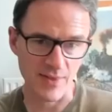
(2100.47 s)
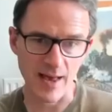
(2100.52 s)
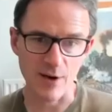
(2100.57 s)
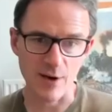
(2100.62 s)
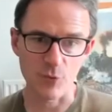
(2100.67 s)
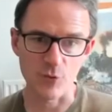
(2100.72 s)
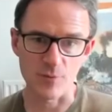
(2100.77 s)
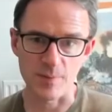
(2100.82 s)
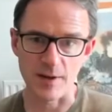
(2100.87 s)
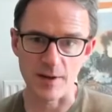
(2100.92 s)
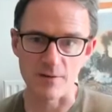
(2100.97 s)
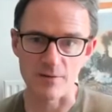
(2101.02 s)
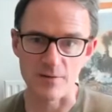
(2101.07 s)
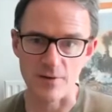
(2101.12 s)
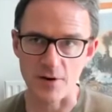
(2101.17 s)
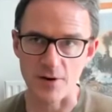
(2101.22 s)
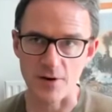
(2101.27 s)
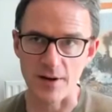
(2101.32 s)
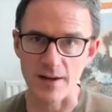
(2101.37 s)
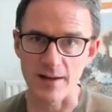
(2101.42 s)
that would be a
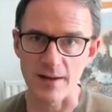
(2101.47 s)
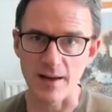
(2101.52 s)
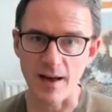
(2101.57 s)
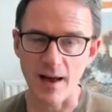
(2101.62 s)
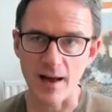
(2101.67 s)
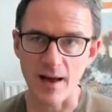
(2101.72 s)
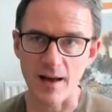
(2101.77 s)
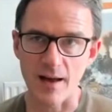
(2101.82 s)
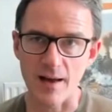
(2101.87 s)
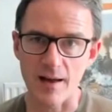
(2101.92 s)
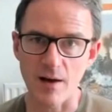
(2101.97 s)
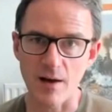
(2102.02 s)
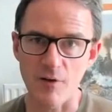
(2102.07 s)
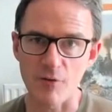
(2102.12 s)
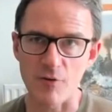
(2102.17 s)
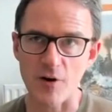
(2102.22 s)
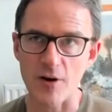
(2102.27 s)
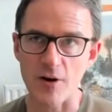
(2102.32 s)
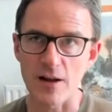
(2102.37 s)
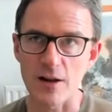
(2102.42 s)
very
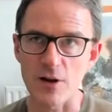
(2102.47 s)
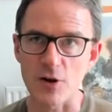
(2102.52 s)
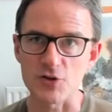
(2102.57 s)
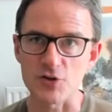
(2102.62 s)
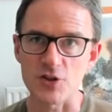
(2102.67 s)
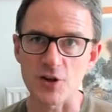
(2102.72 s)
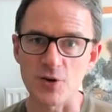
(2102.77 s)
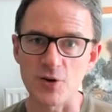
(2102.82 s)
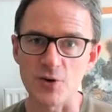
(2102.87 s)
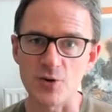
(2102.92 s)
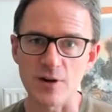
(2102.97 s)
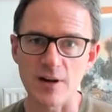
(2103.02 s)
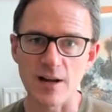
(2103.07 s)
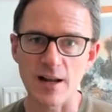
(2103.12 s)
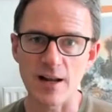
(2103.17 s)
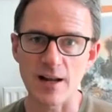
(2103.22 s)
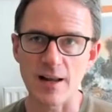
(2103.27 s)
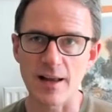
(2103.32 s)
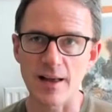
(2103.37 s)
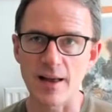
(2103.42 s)
logical,
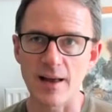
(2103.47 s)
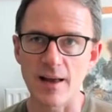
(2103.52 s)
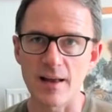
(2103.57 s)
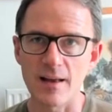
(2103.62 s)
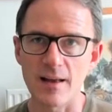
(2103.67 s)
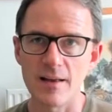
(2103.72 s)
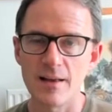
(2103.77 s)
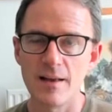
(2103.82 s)
clear